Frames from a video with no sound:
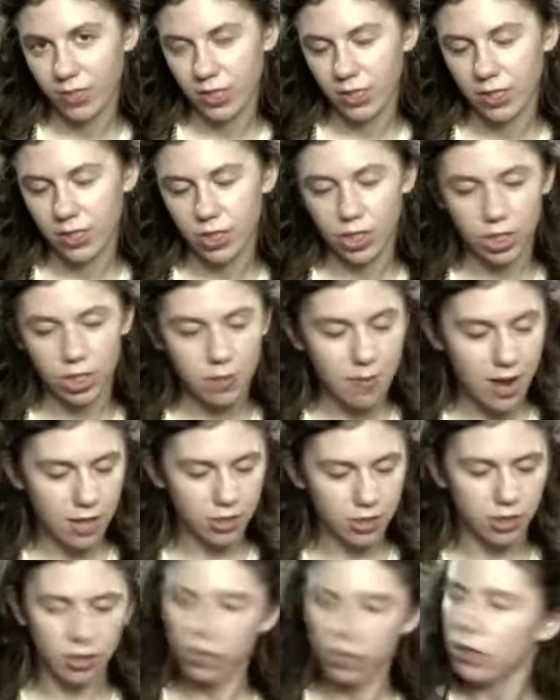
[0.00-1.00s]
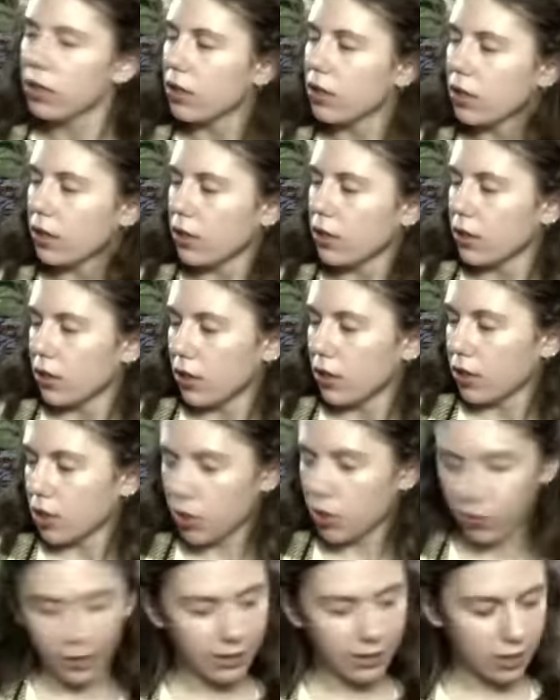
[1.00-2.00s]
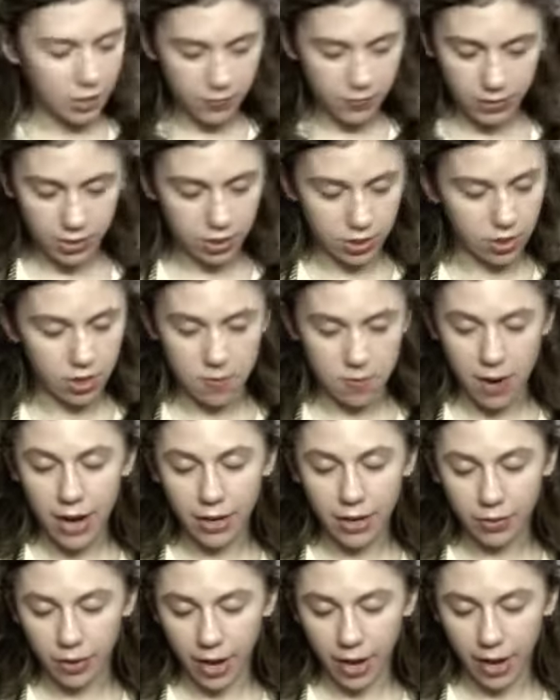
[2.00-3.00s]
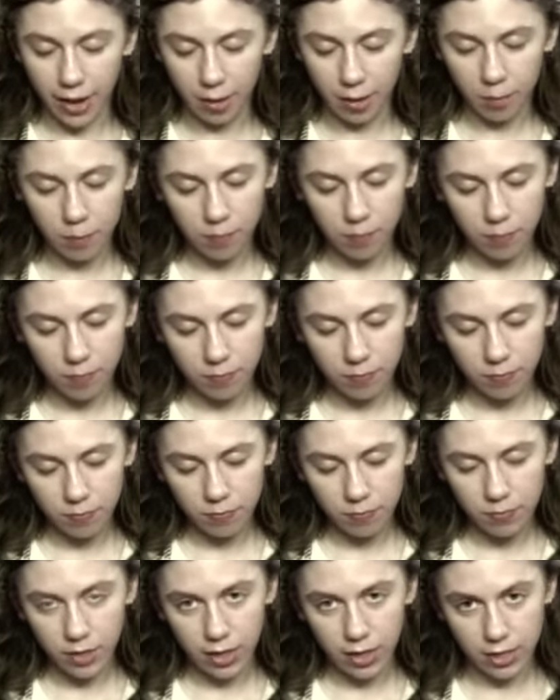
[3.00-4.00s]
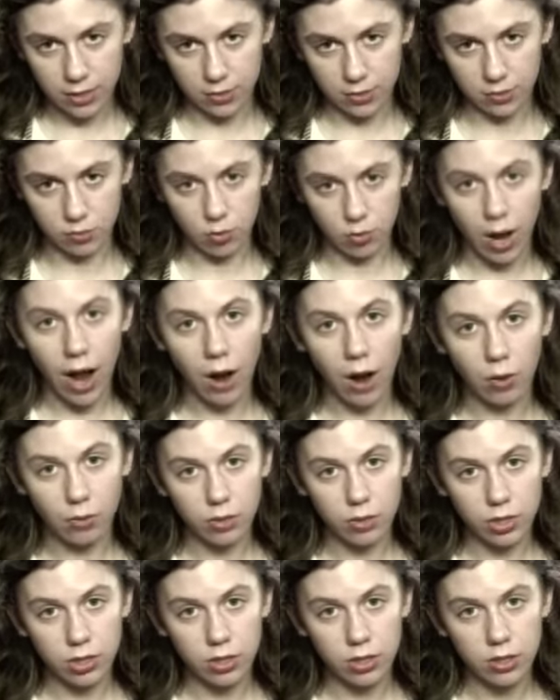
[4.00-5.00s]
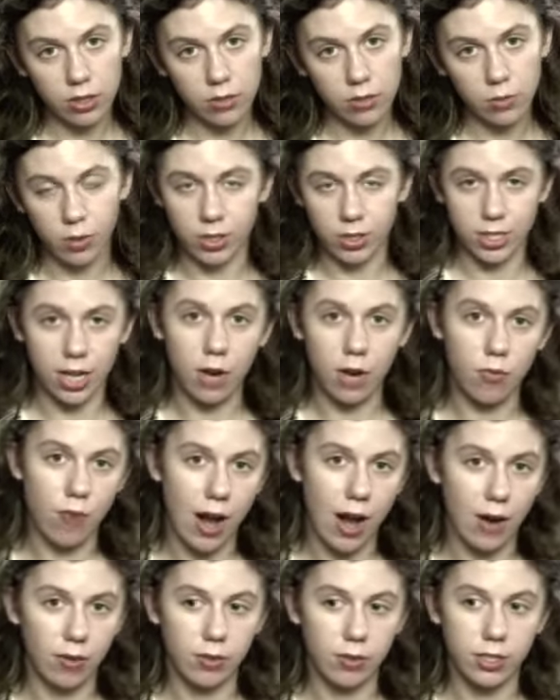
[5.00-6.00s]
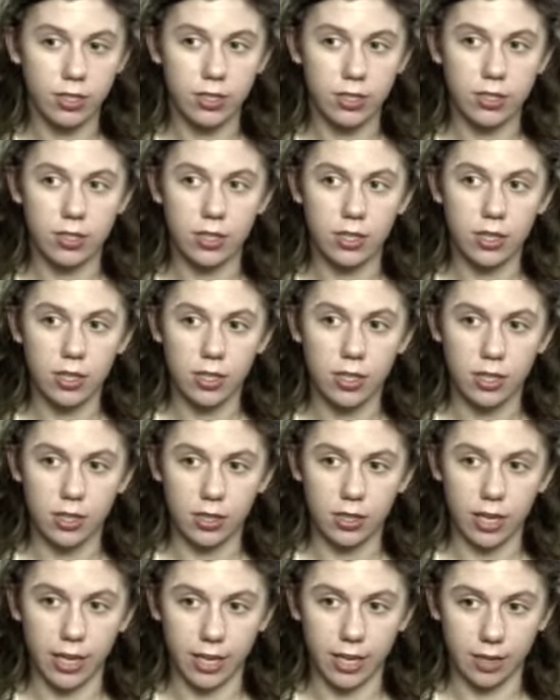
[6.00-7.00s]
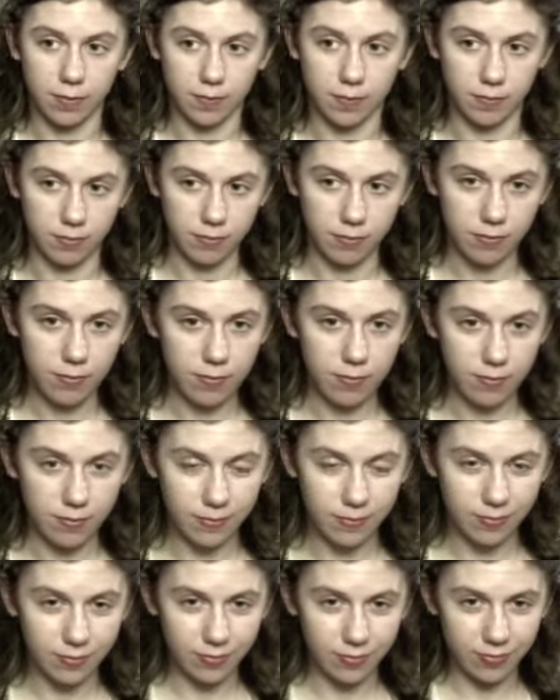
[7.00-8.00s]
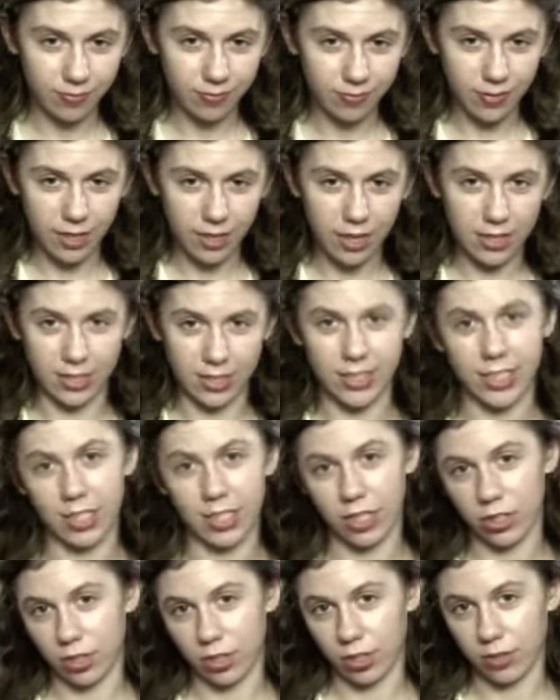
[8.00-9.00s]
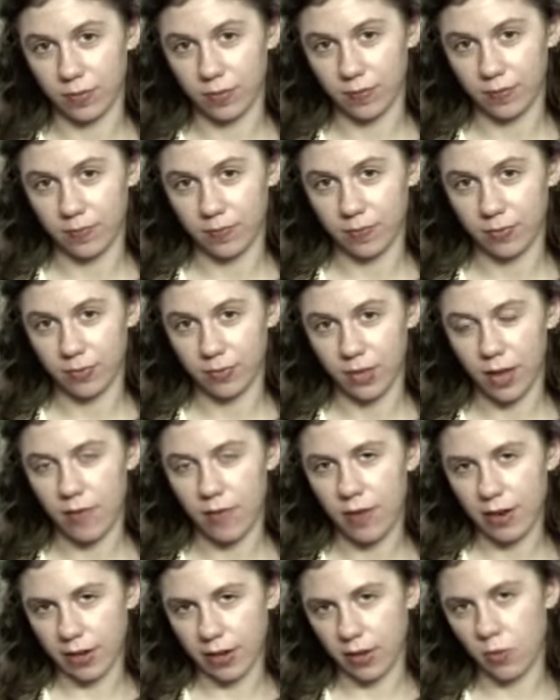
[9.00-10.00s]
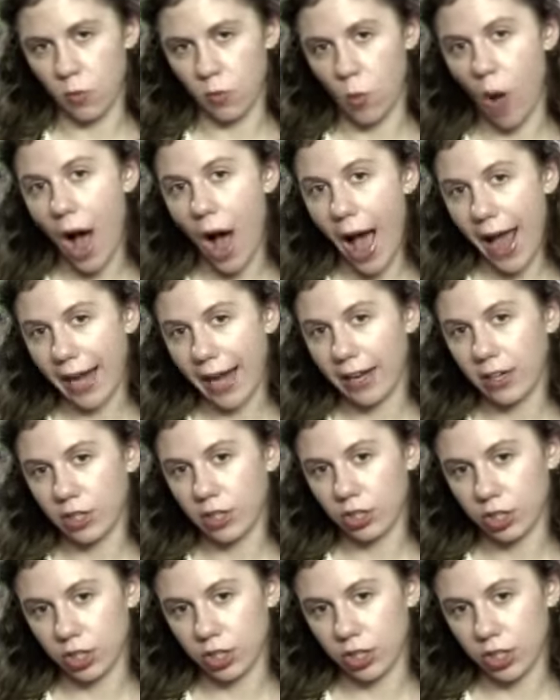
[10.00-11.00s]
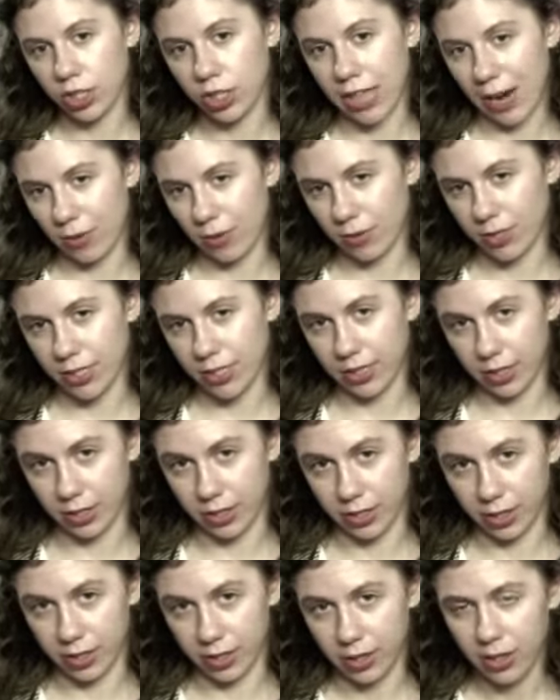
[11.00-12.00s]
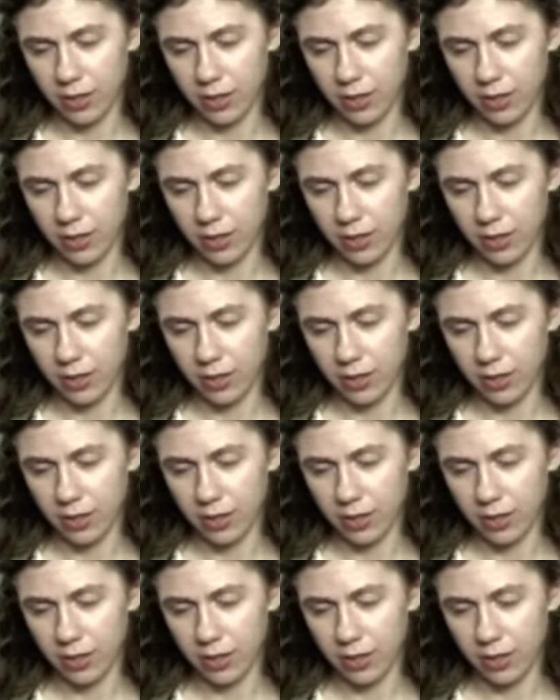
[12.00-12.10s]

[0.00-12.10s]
Just imagine, create this vision in your mind, okay? It's round. Well, it's not round, it's like a cylinder, a very wide, stout cylinder,